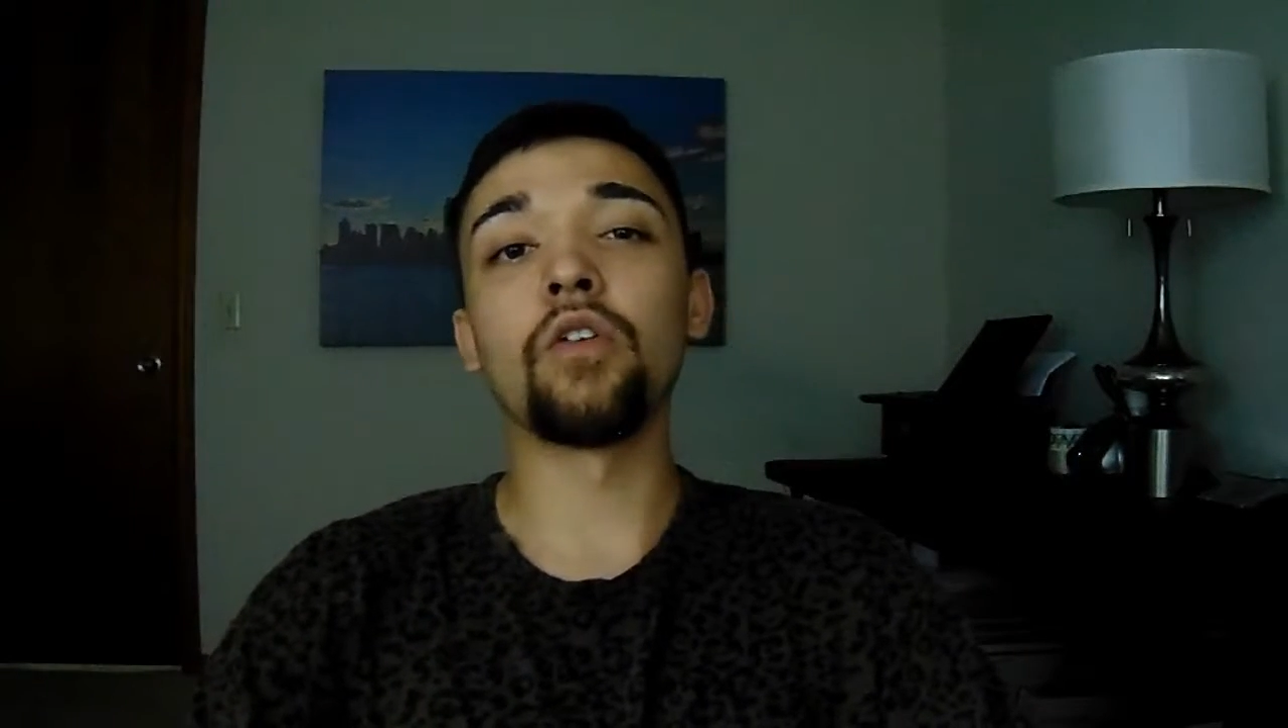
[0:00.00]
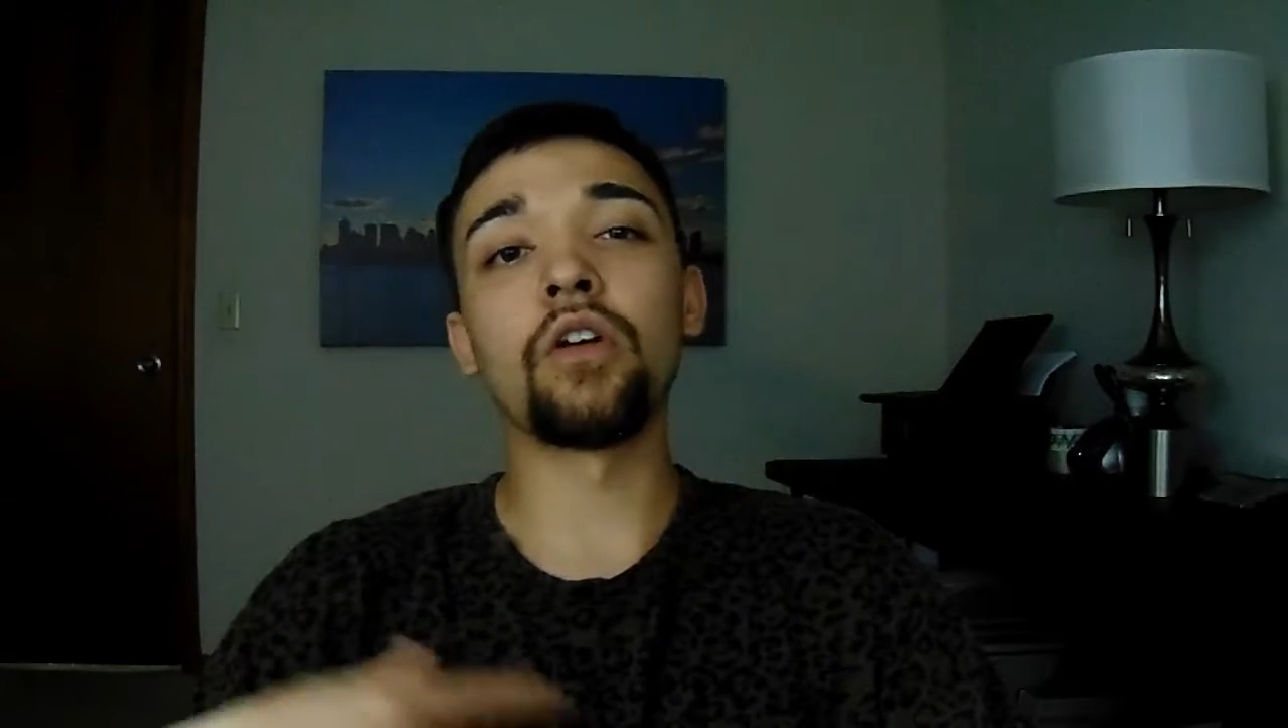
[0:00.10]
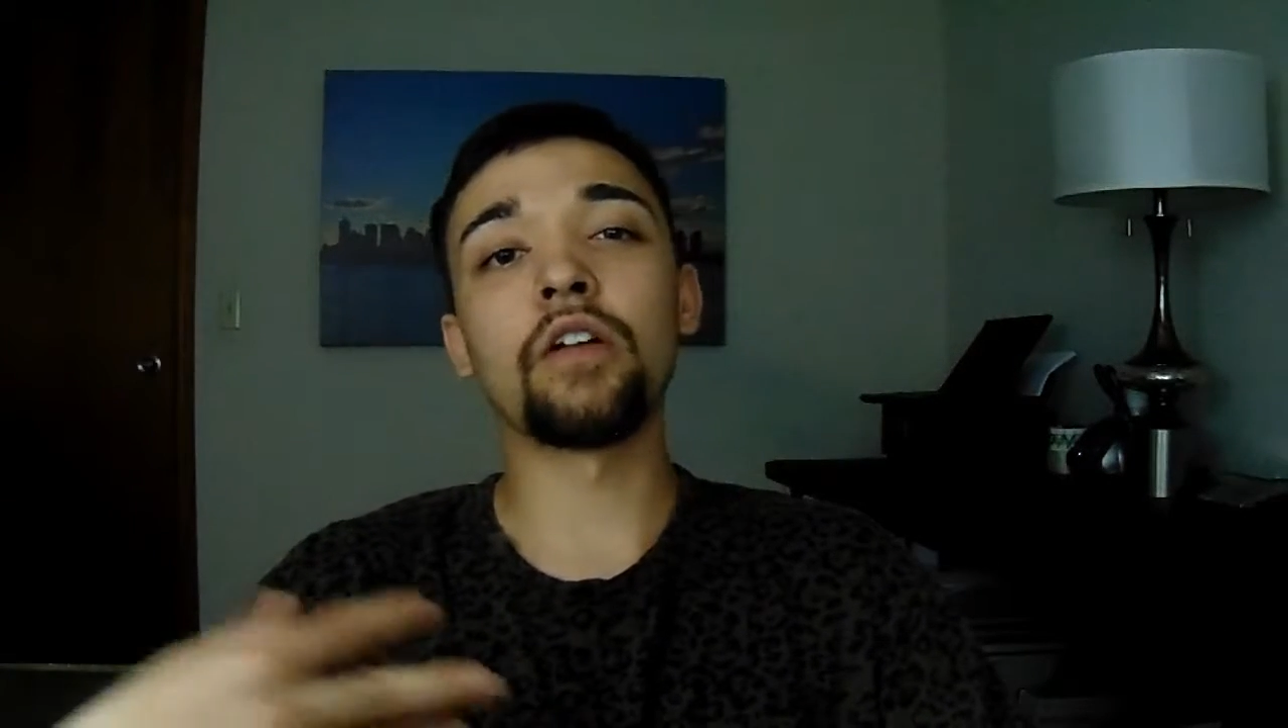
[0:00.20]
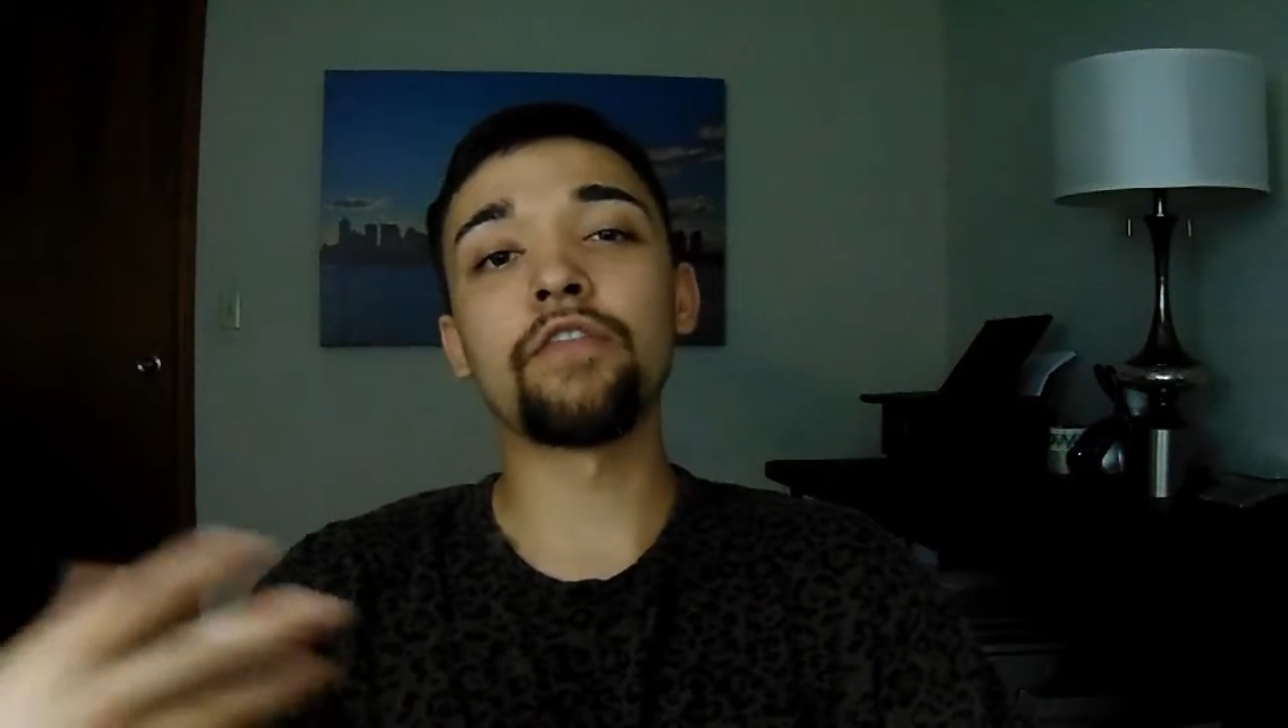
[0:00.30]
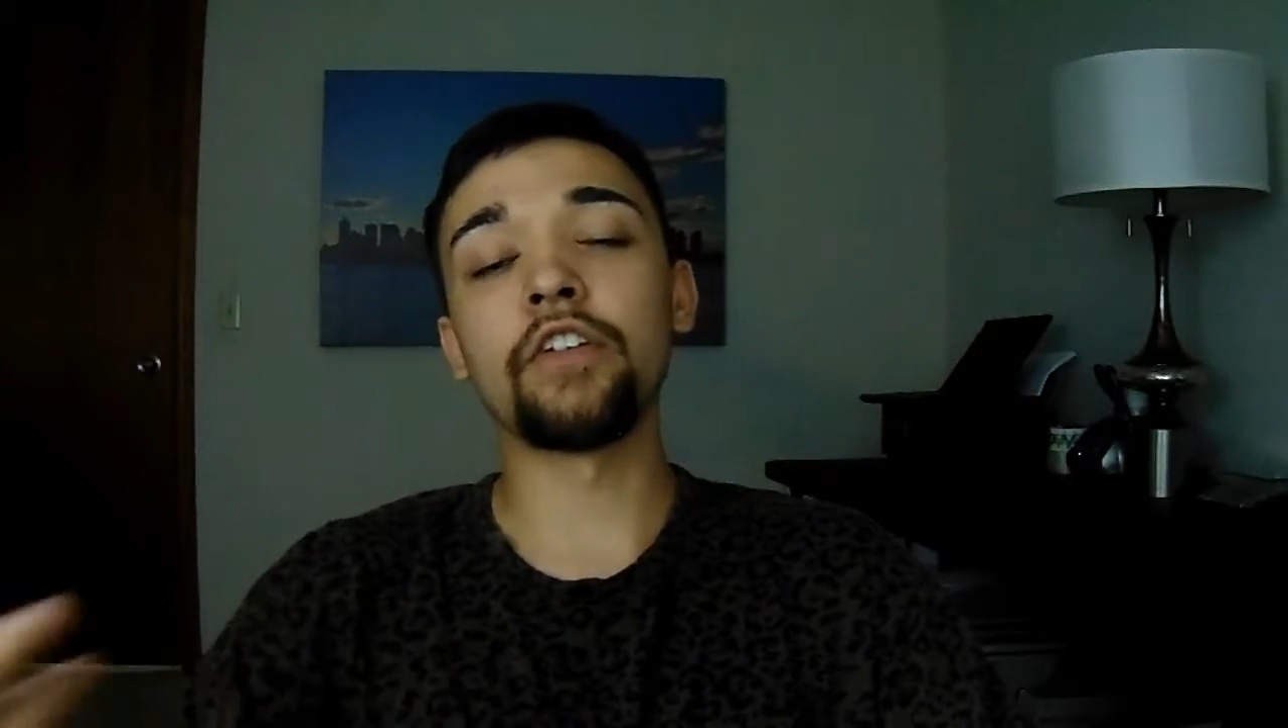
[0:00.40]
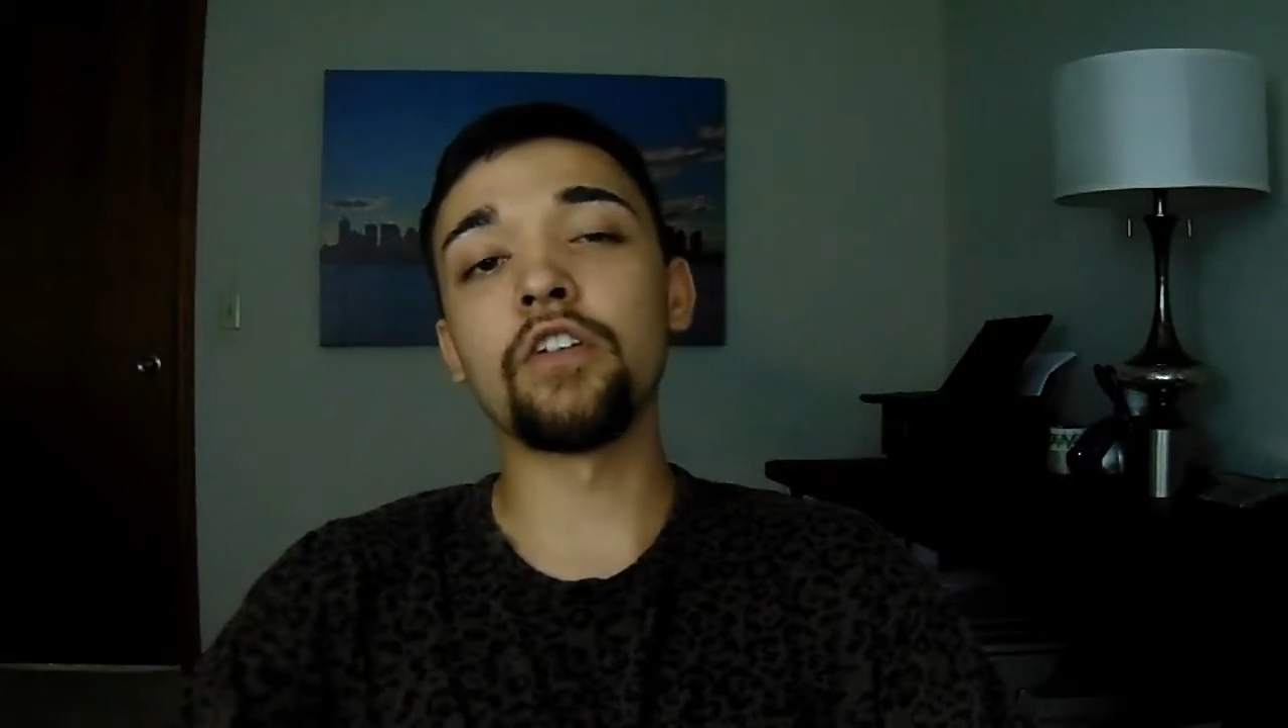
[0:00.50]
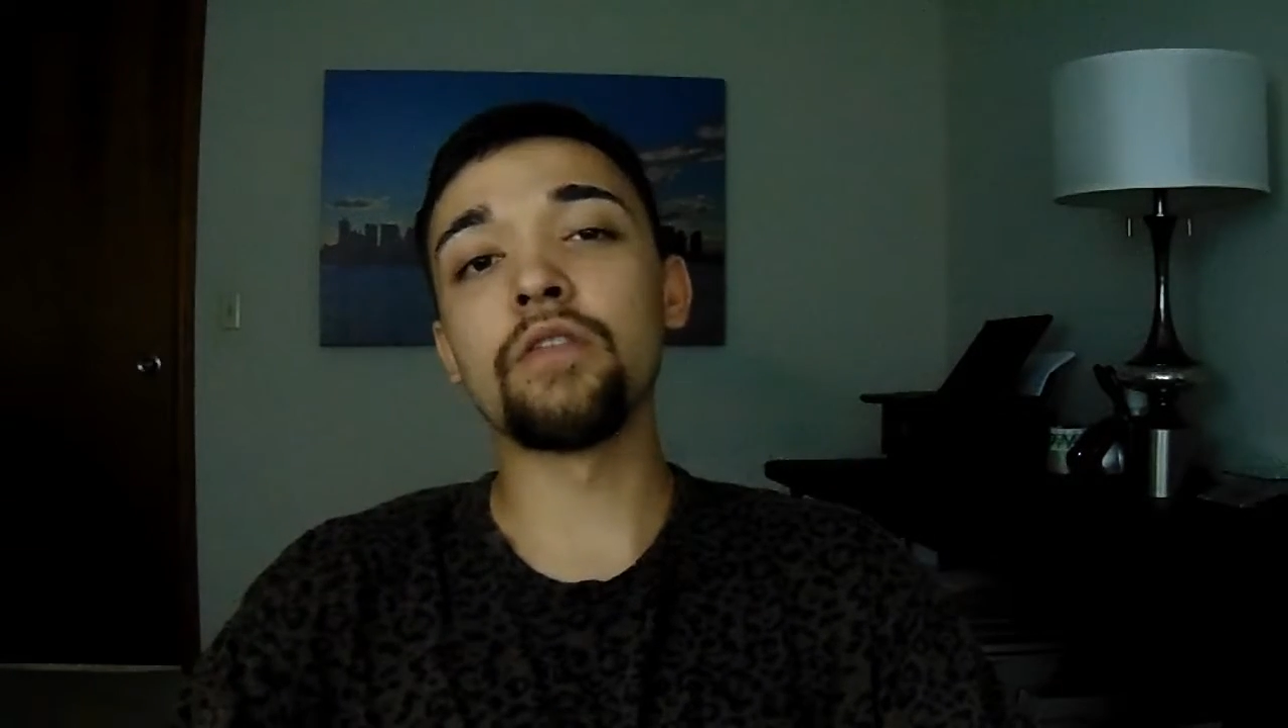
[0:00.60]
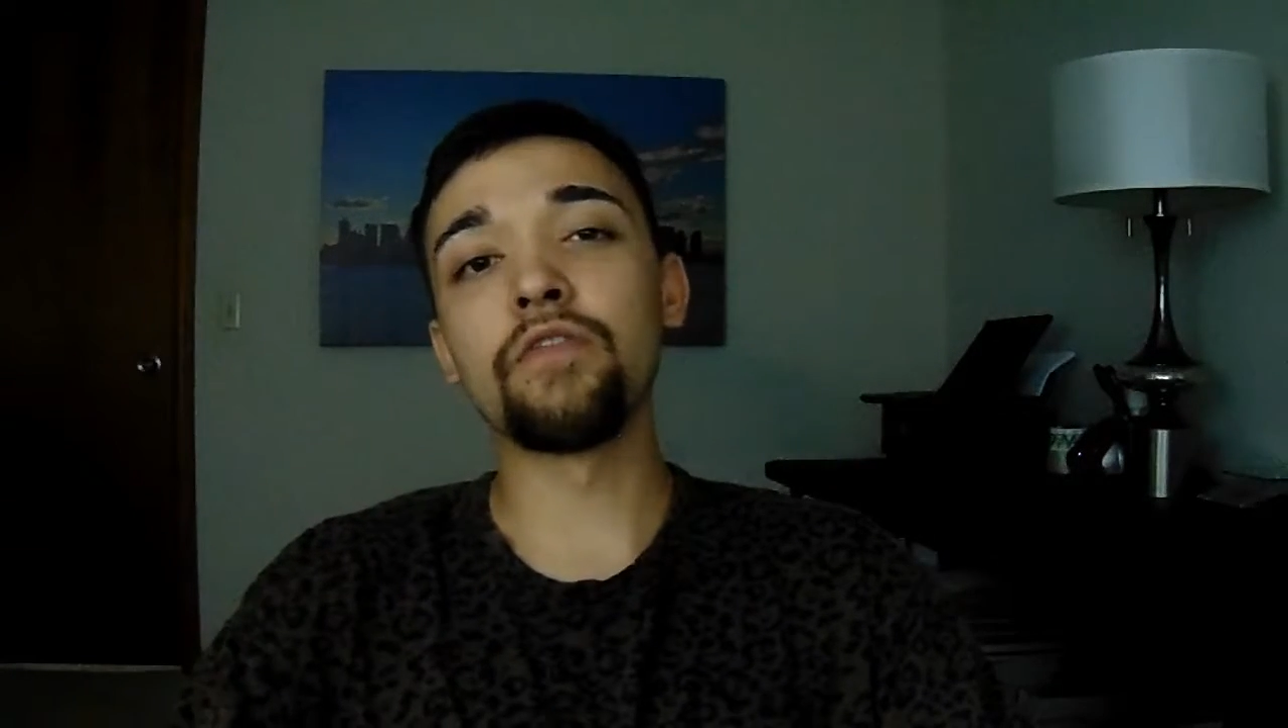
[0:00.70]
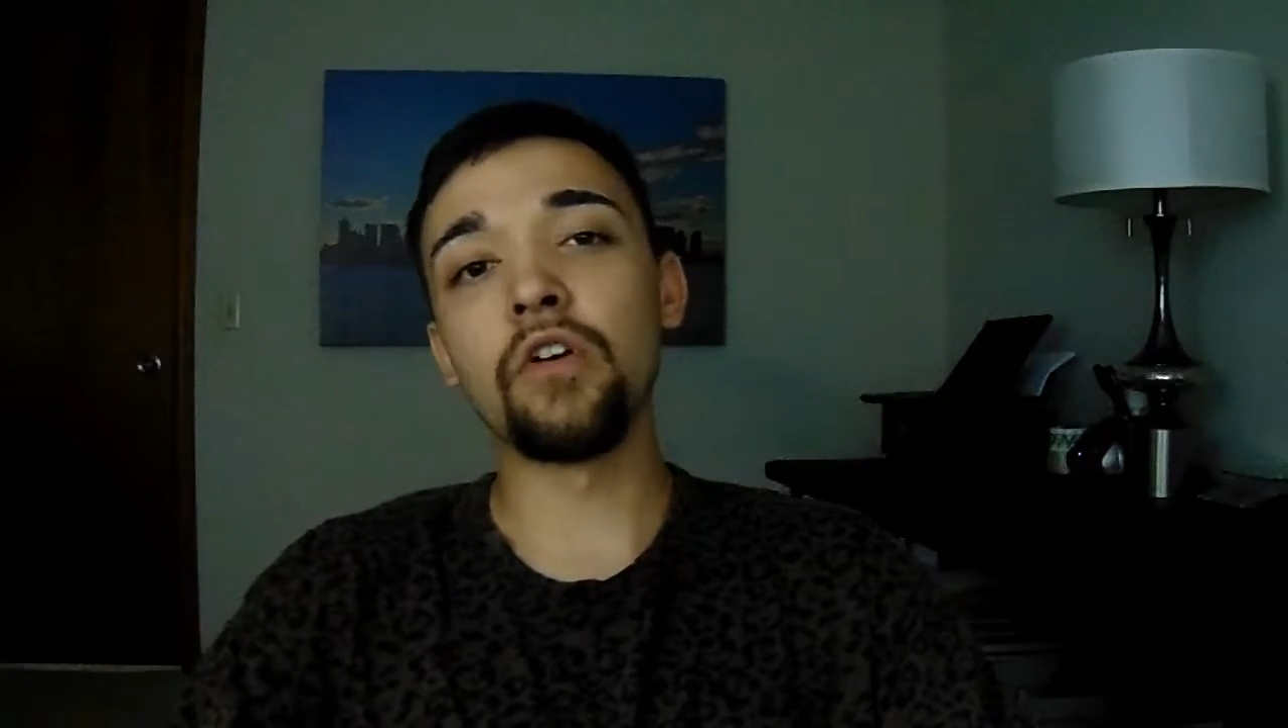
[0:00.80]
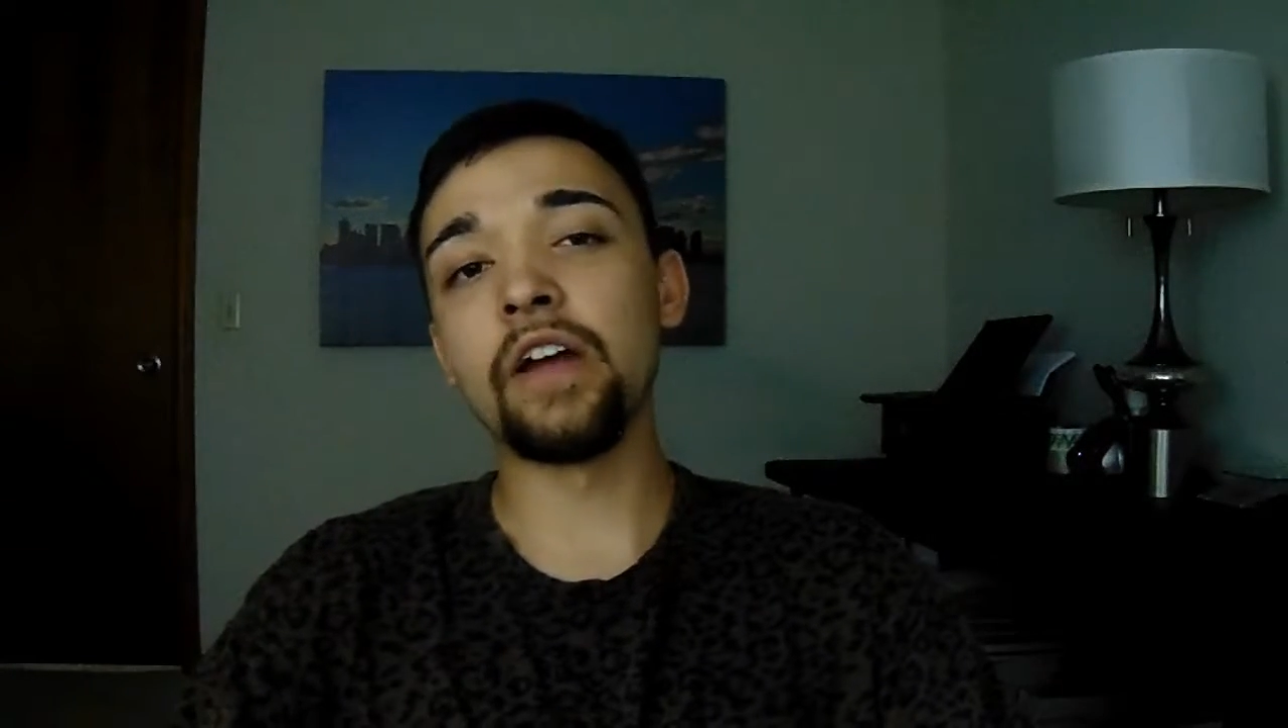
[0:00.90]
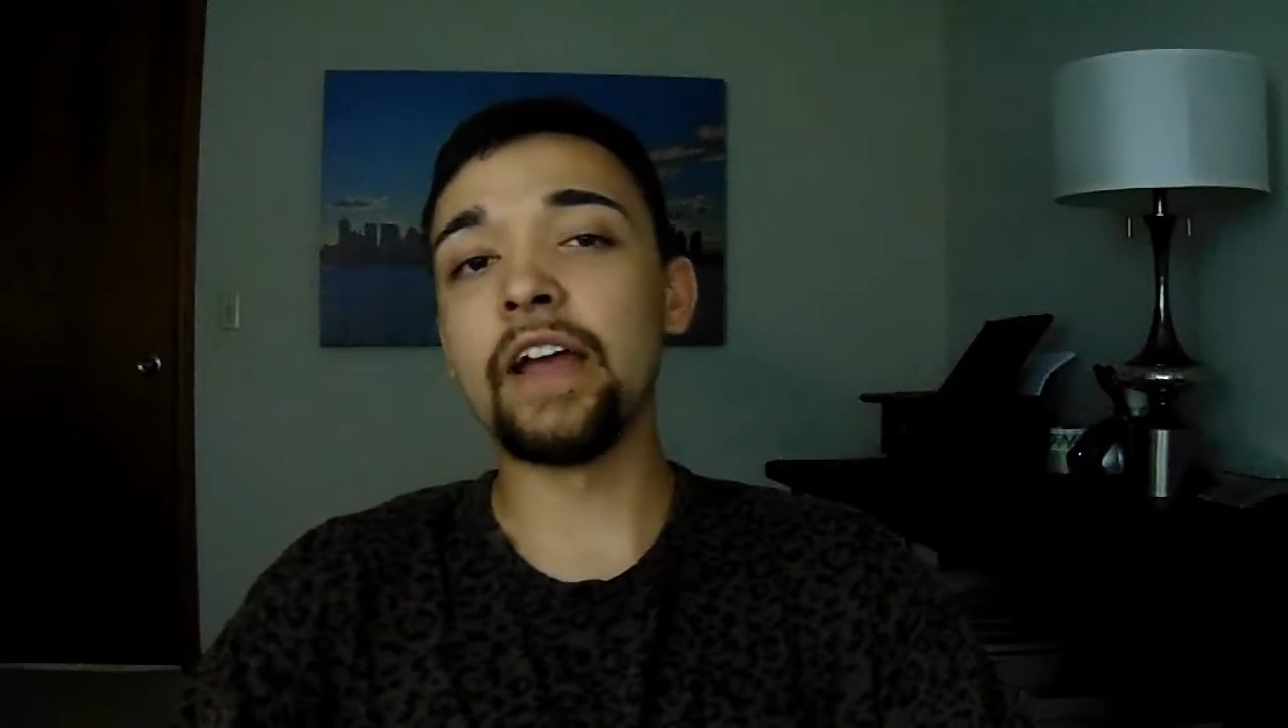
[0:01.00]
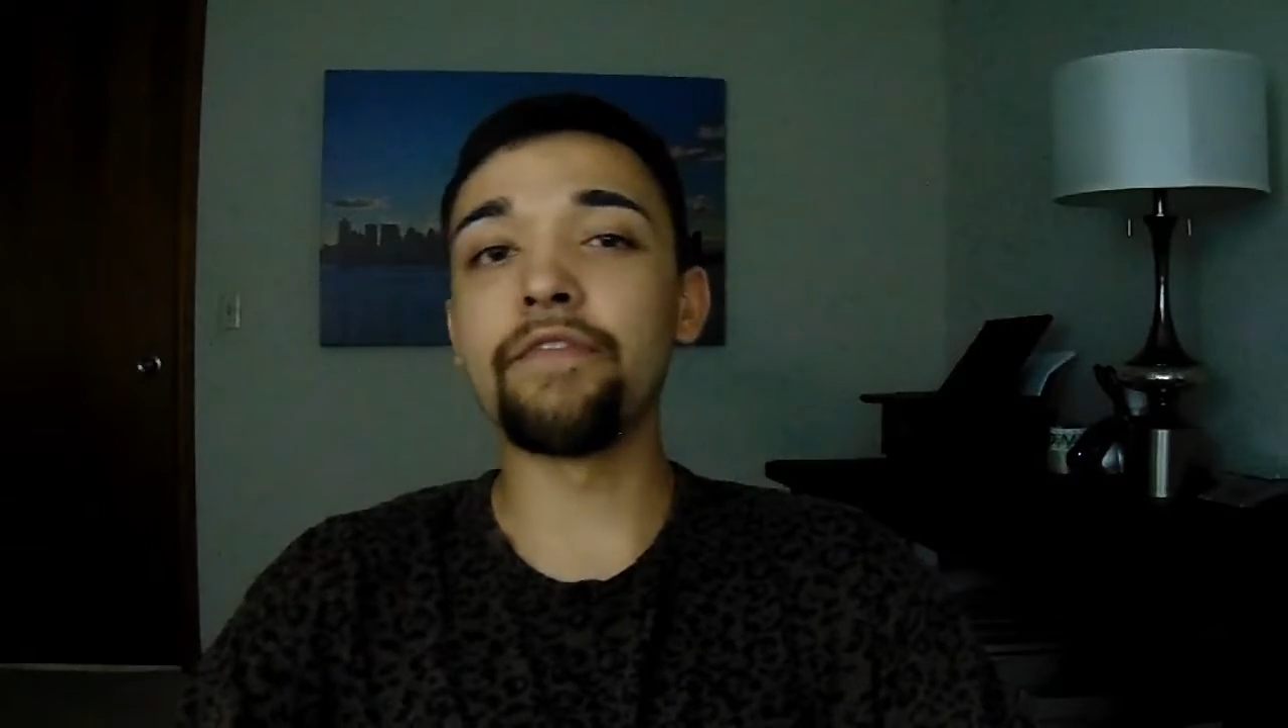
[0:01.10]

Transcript: the order for you for